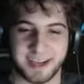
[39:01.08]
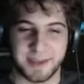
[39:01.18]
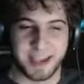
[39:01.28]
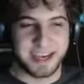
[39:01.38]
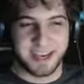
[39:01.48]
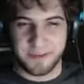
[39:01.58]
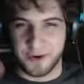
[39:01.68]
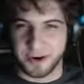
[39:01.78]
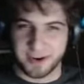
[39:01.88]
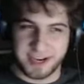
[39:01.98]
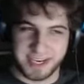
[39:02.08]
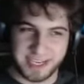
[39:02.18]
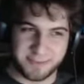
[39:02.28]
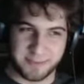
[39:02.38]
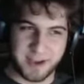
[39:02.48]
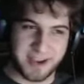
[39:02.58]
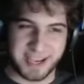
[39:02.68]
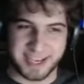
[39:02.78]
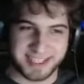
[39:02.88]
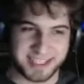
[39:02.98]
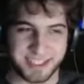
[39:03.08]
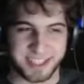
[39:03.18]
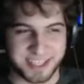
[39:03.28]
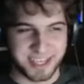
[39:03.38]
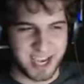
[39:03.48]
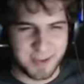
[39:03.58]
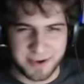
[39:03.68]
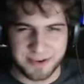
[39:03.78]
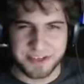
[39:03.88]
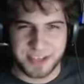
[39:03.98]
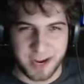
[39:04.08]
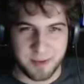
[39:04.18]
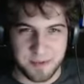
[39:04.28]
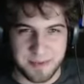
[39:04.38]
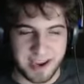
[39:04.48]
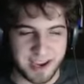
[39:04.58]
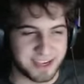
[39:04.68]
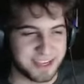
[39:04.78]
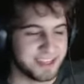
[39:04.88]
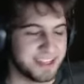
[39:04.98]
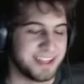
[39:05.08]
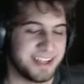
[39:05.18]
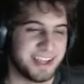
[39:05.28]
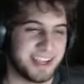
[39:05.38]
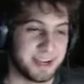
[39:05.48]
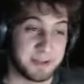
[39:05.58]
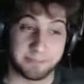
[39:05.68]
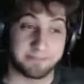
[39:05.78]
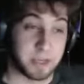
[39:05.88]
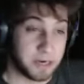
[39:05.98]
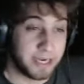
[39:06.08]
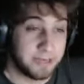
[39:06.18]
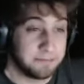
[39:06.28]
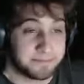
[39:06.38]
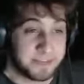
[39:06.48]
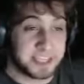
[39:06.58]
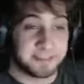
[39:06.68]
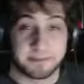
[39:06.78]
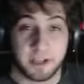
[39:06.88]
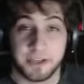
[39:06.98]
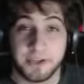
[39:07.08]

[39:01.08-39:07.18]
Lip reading: I need more ideas for podcasts, and she's like, talk about me. And I'm like, all right, fucking, I'll do it.